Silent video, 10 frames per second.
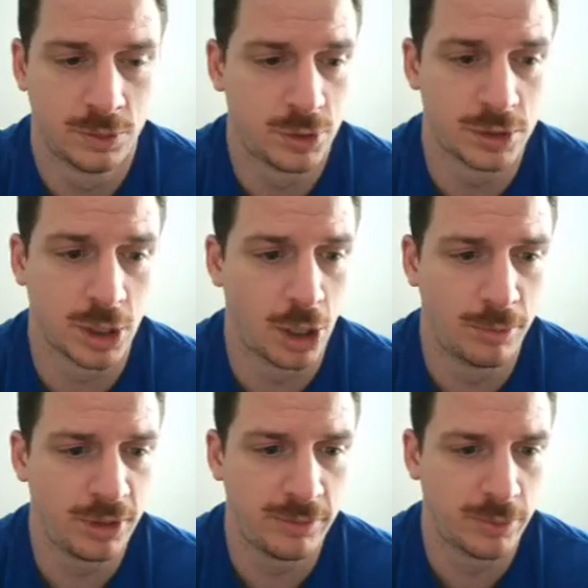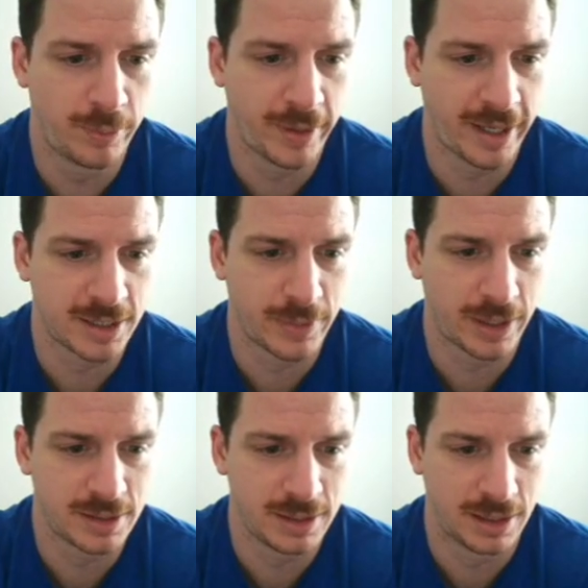Just an unbelievable pass by
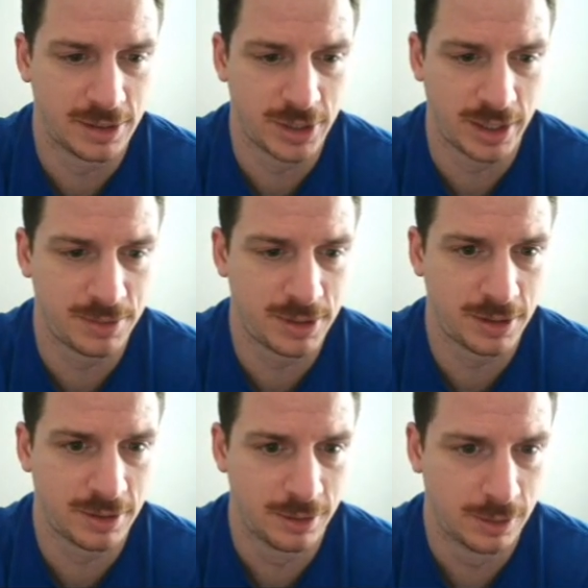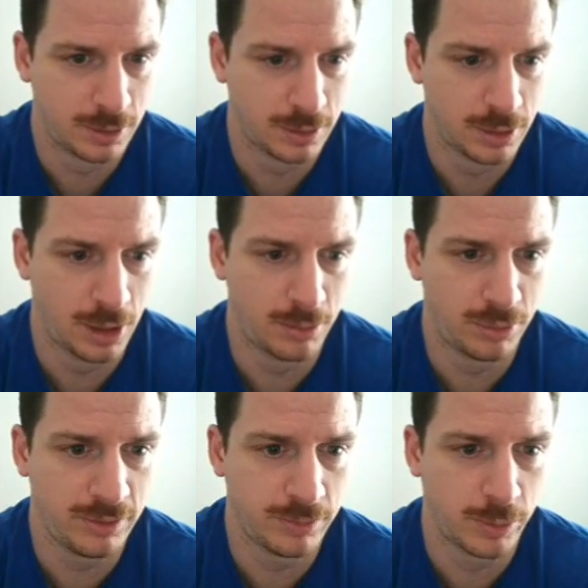Sion James here.
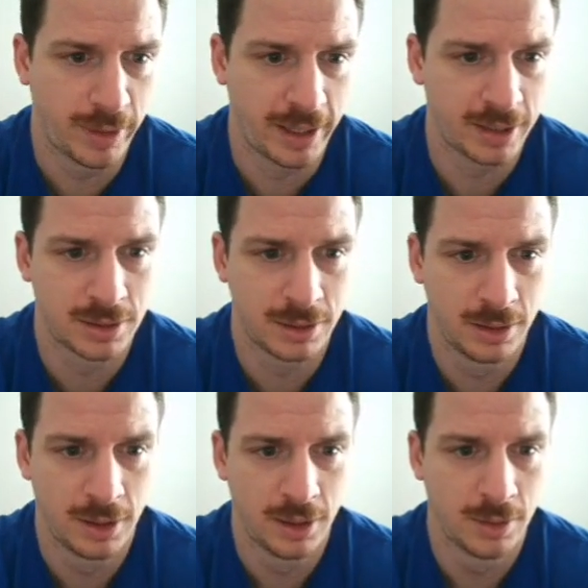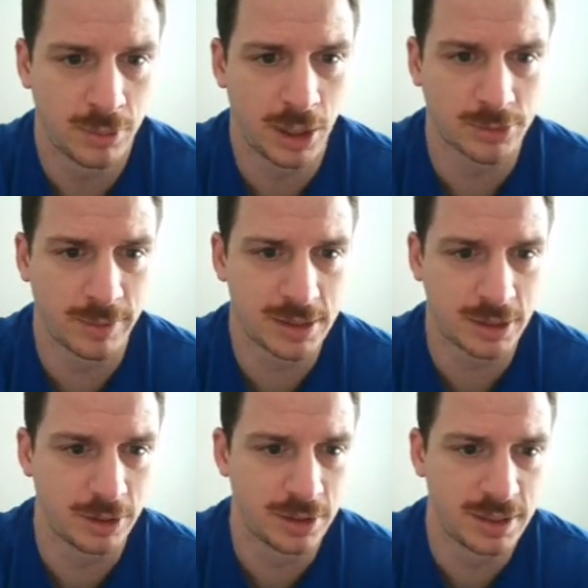Unbelievable pass. Proctor makes the
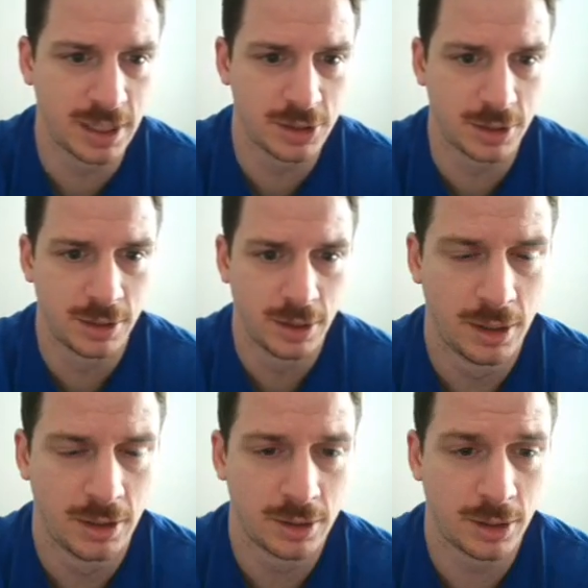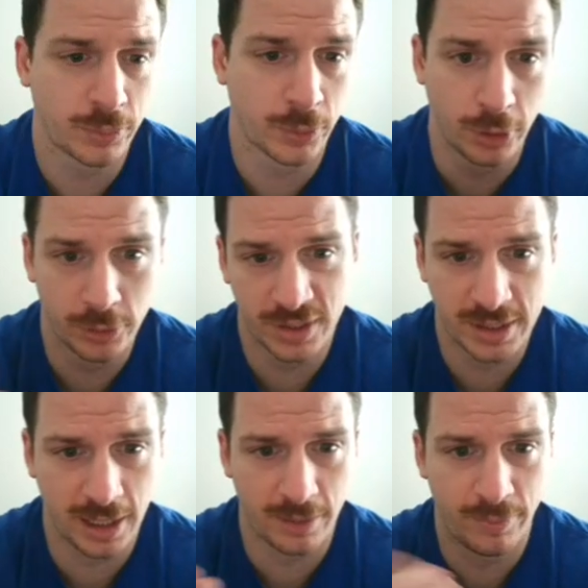good decision to throw the
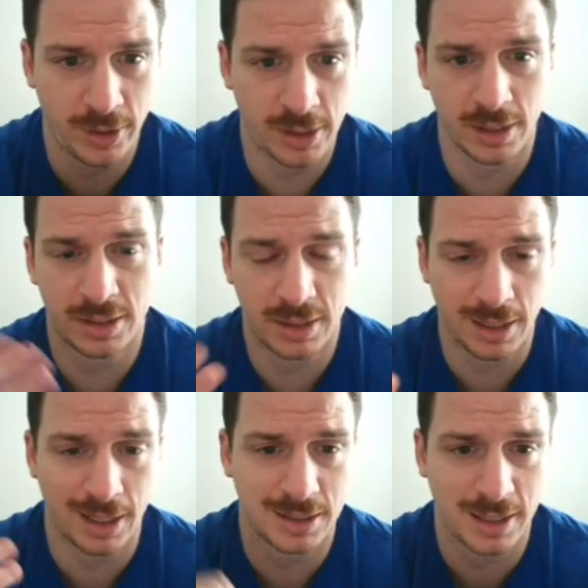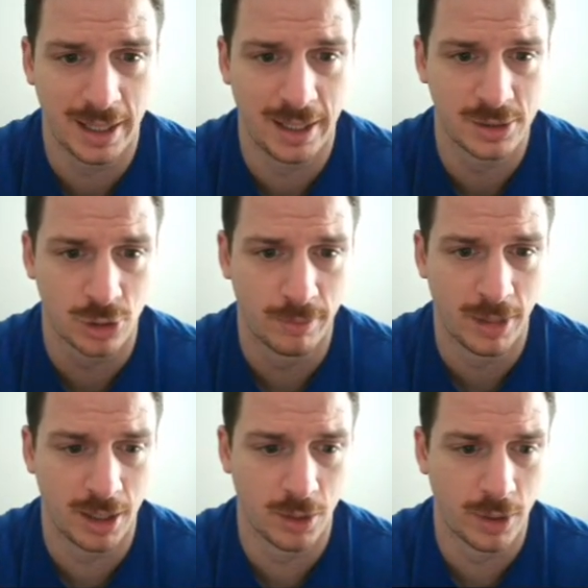skip because Sion's guy is on
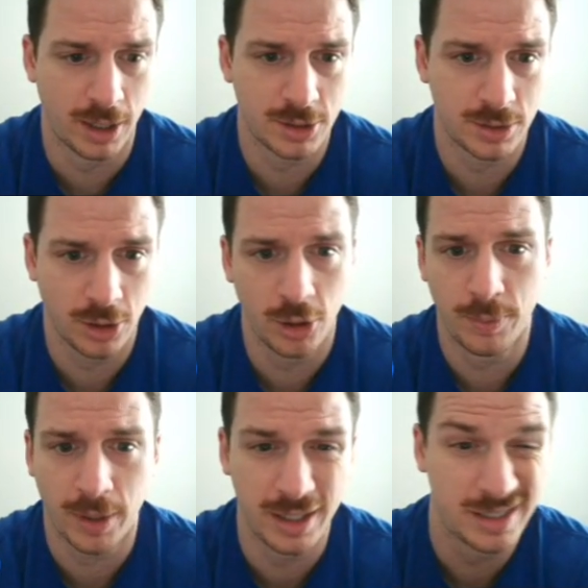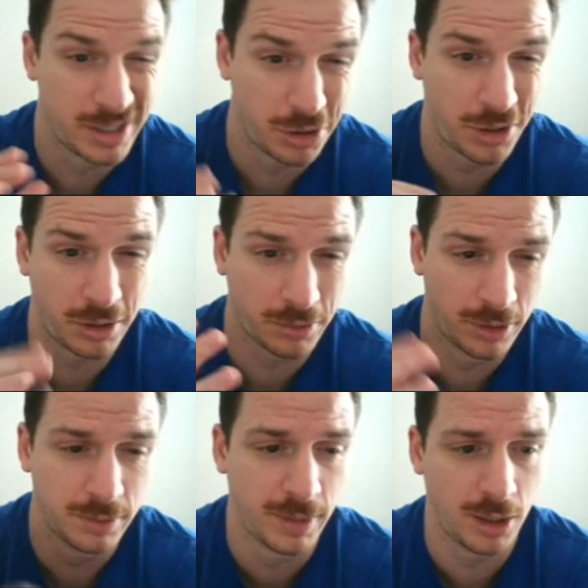Malawach. Though he probably still could have thrown
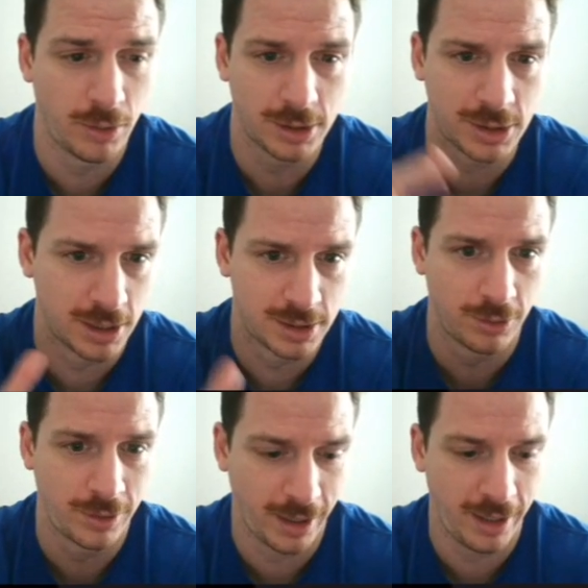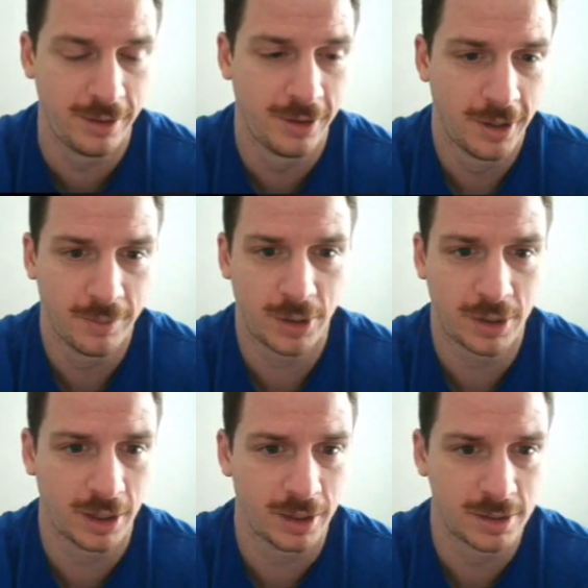to Malawach. It's okay
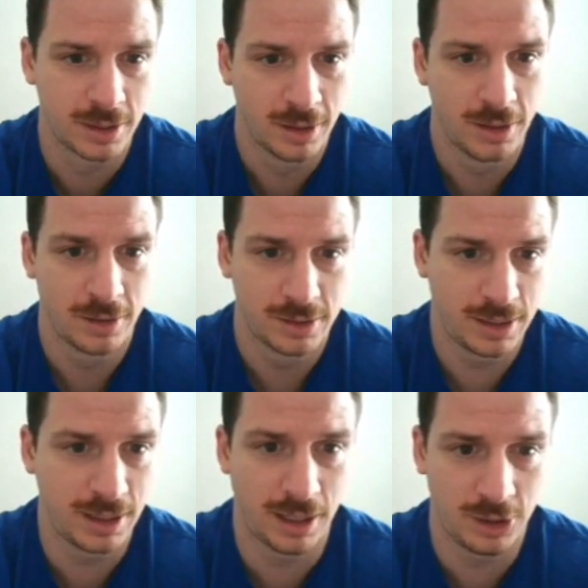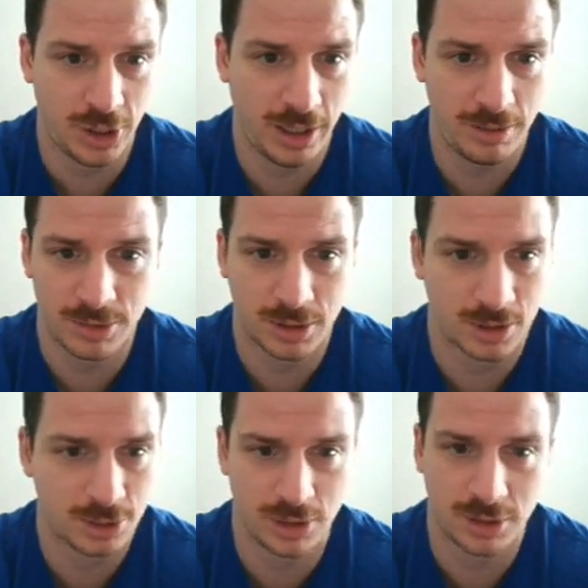because Sion James,
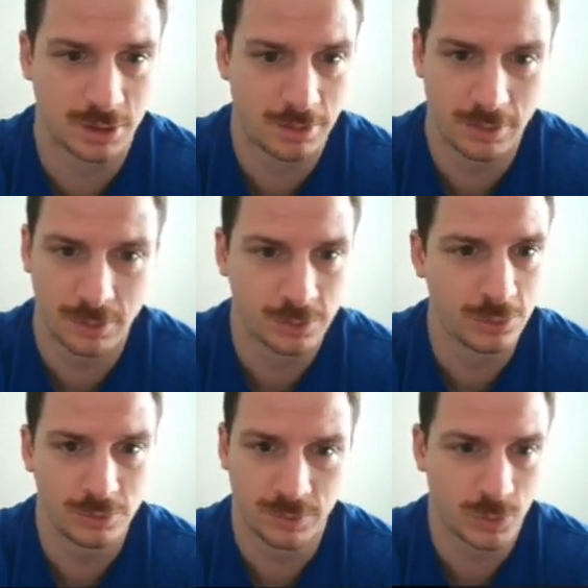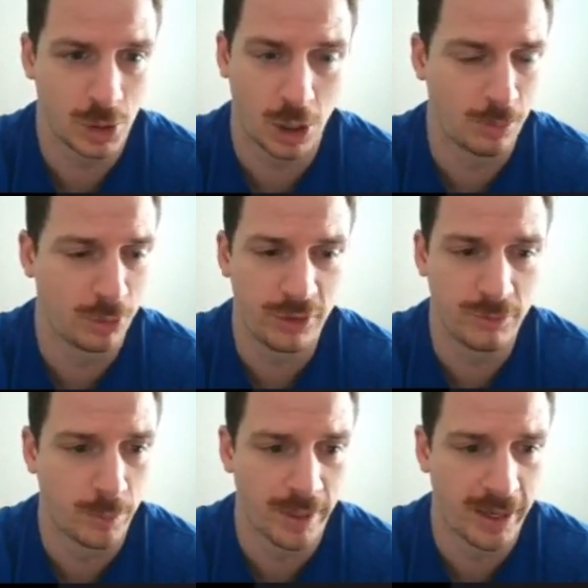just
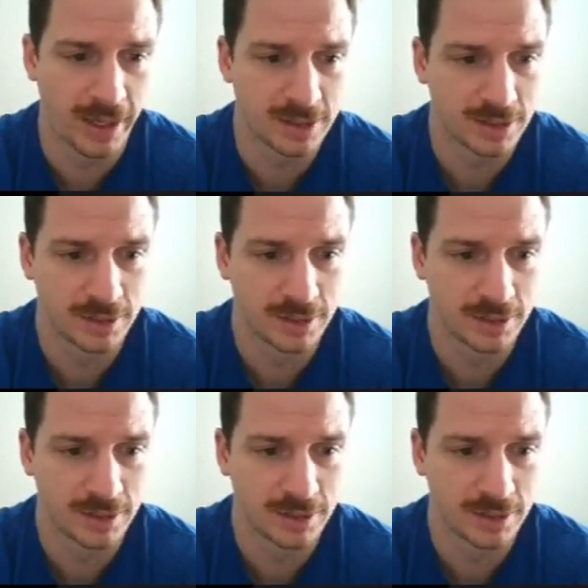unbelievable pass.